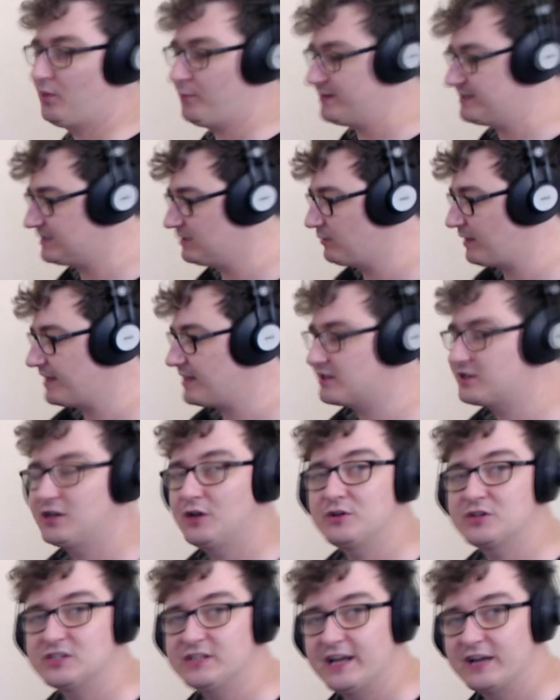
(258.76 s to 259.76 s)
We still get the
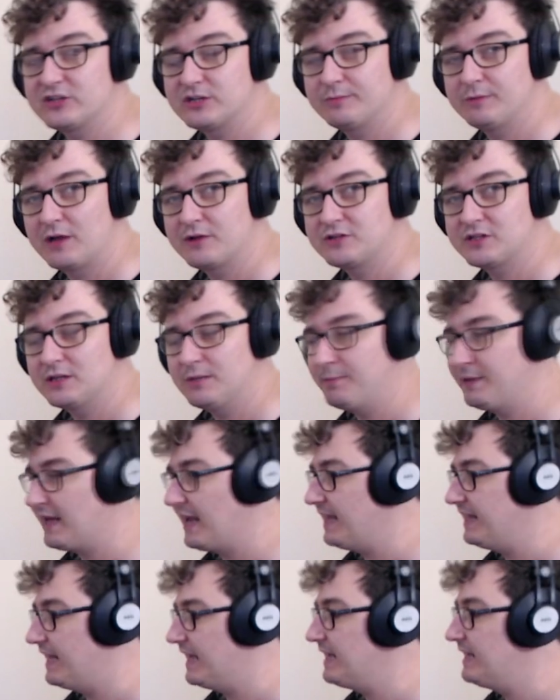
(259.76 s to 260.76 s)
two snare drum notes at the
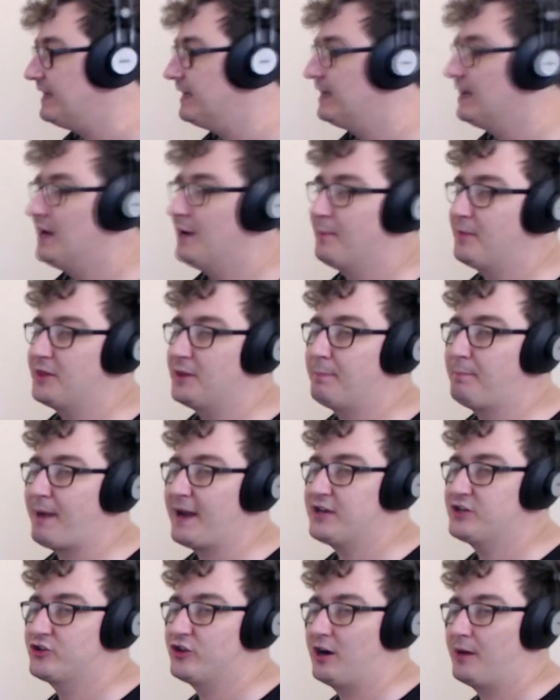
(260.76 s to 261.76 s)
beginning, but the
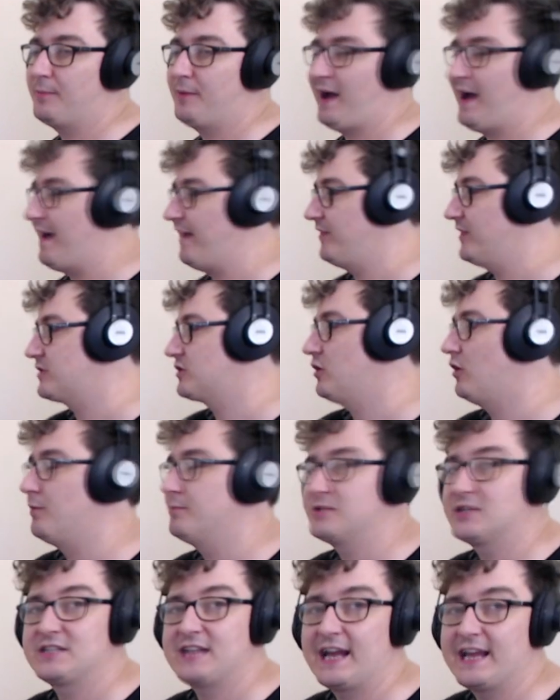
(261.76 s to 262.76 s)
bass drum and the
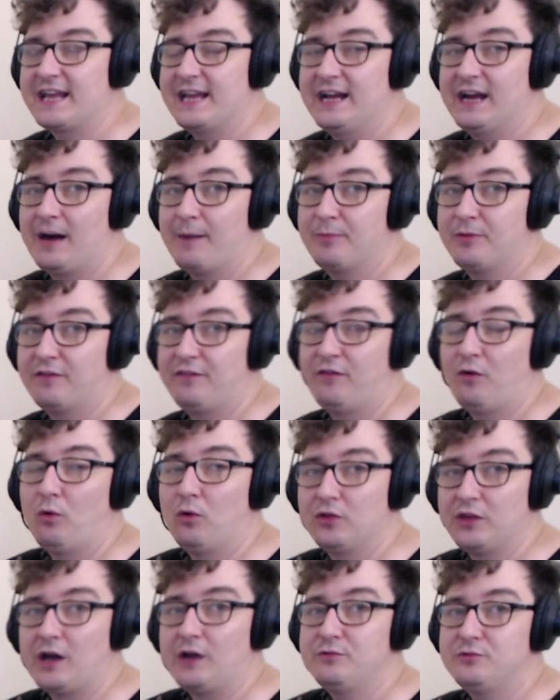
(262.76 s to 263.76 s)
toms are taking up the
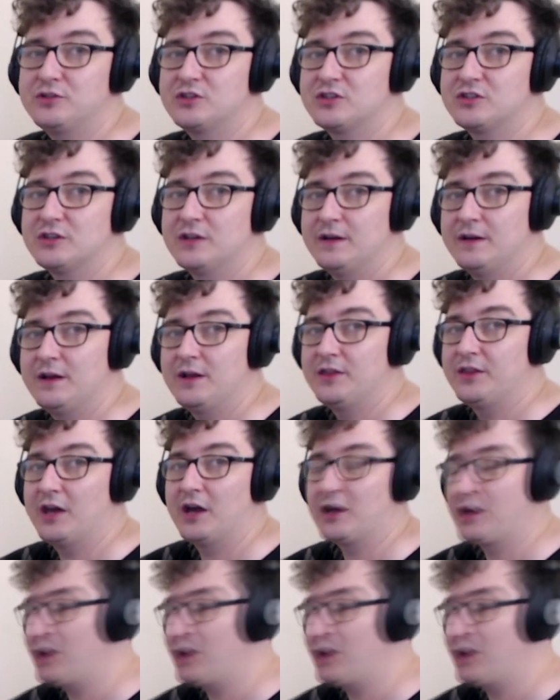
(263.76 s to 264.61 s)
four notes that